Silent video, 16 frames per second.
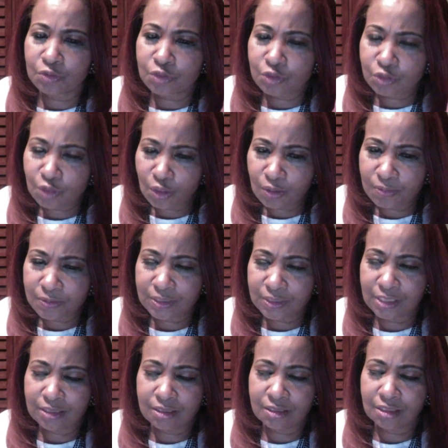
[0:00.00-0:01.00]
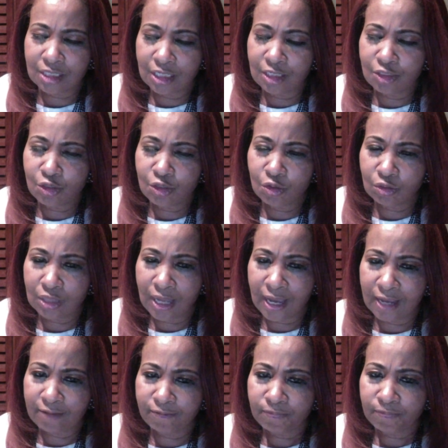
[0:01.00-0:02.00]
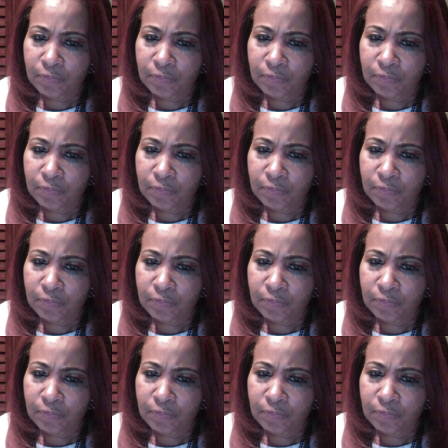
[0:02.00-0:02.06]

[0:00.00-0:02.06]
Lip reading: circumstances in your life